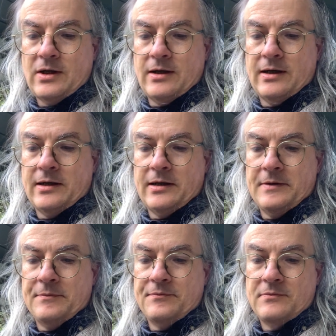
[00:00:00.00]

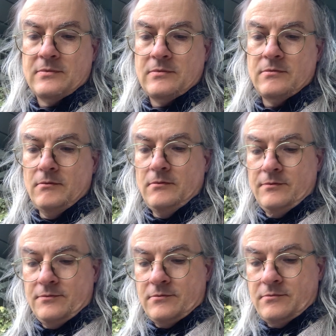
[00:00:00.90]
Um,
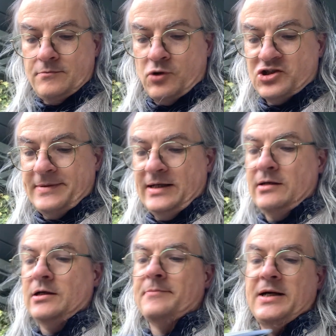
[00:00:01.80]
possibly
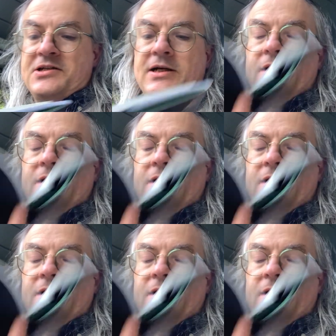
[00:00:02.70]
learn magic,